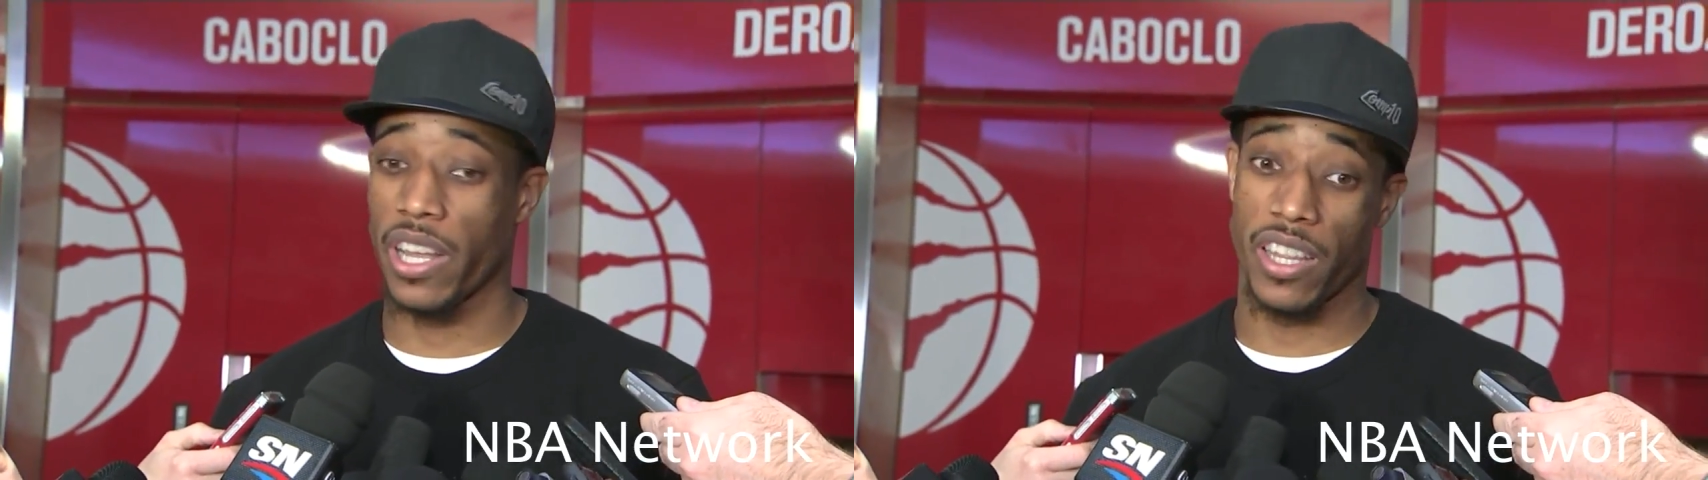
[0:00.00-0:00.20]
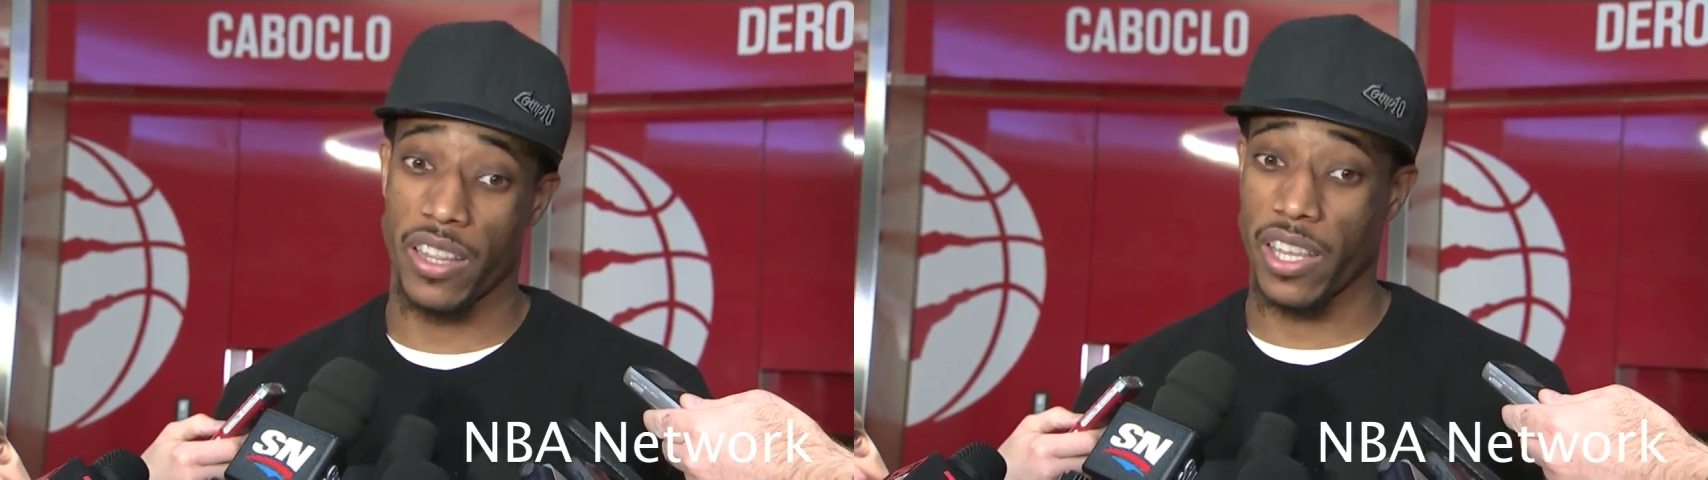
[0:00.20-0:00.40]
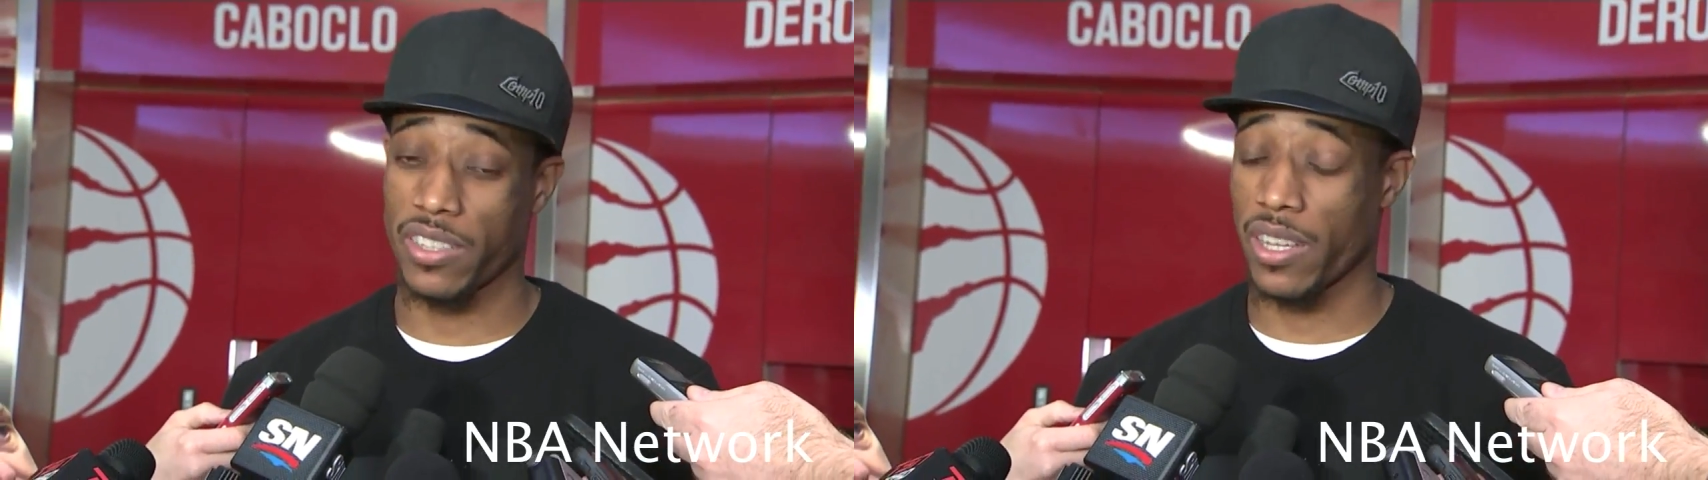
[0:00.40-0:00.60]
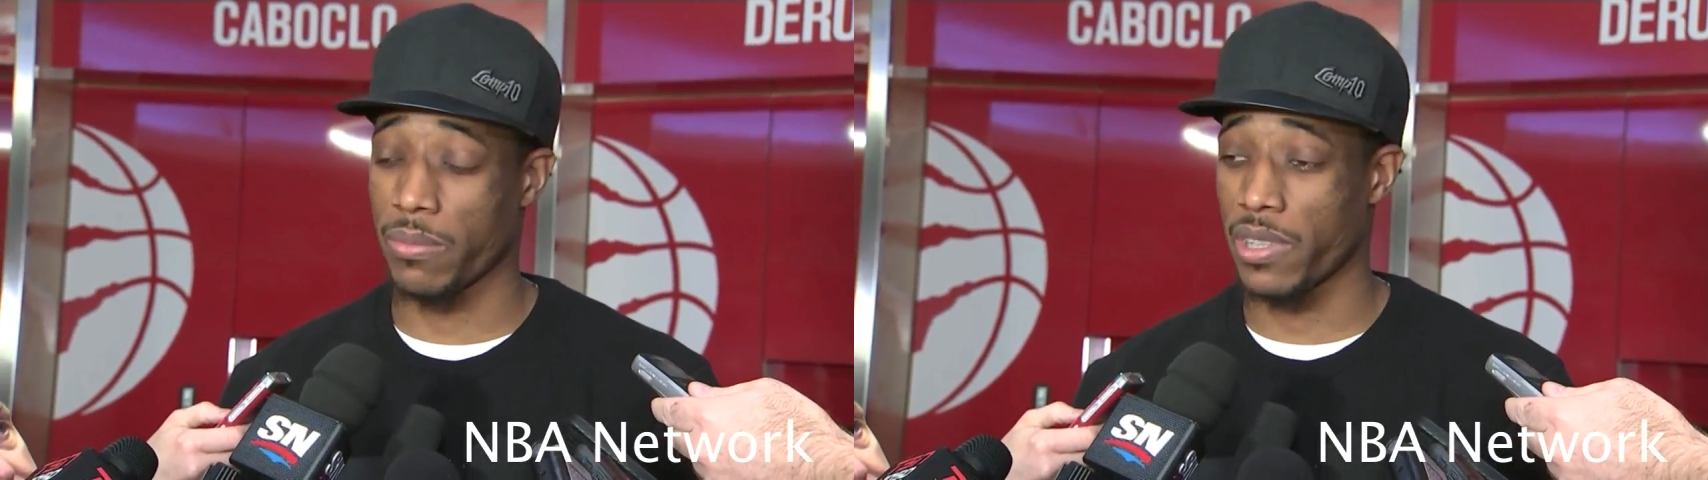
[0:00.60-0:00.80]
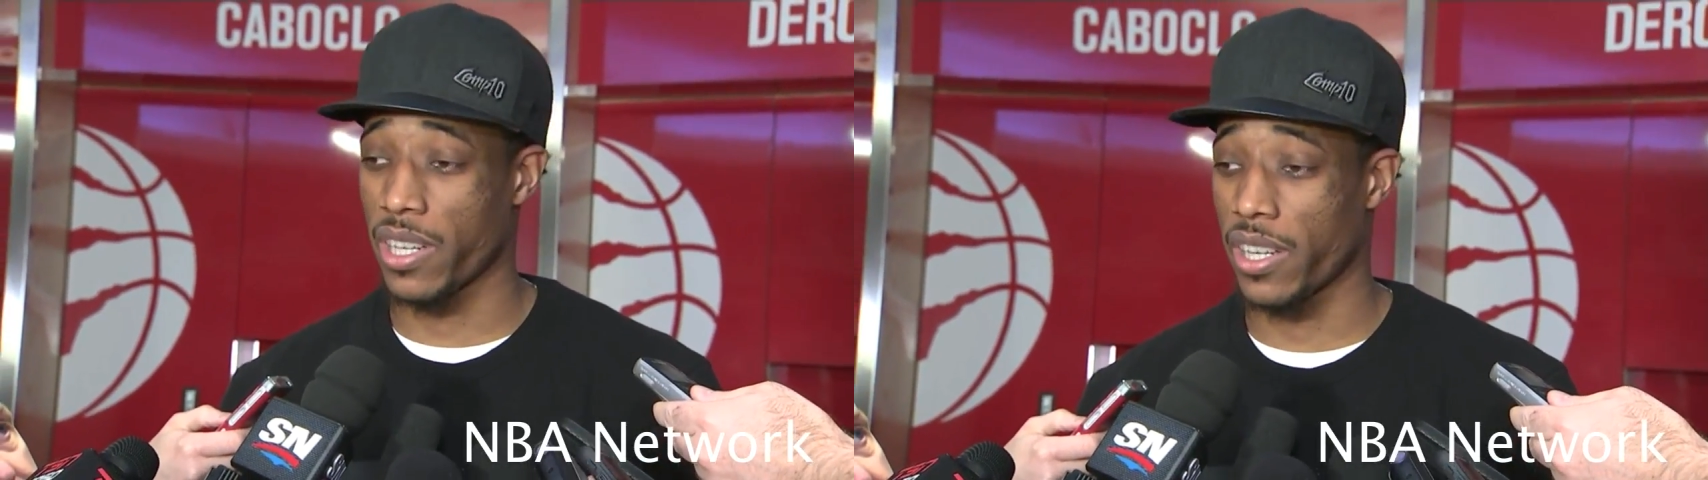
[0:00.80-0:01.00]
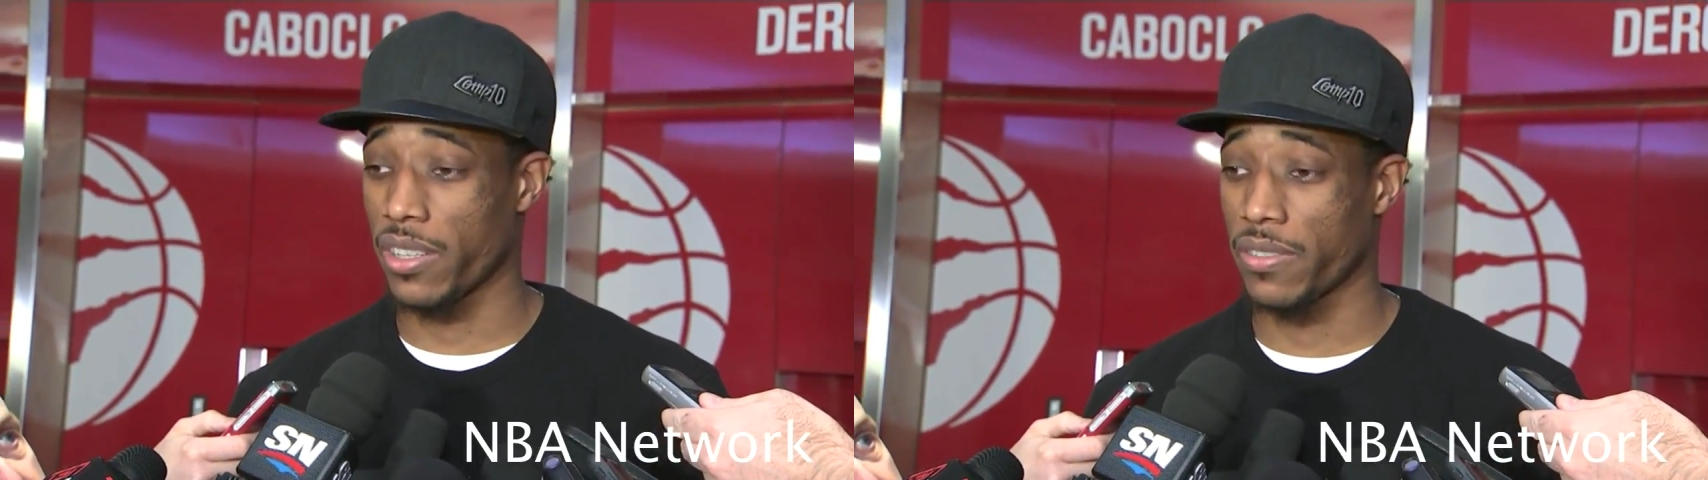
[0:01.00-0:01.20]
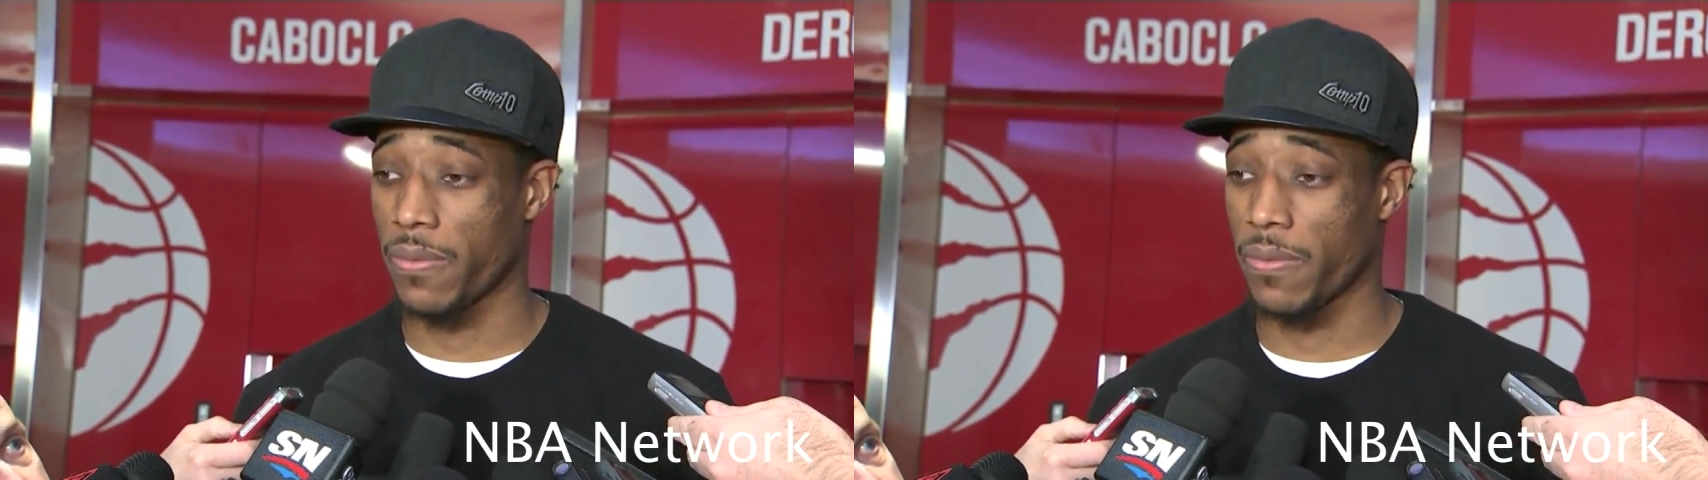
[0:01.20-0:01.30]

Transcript: the other things that I'm good at.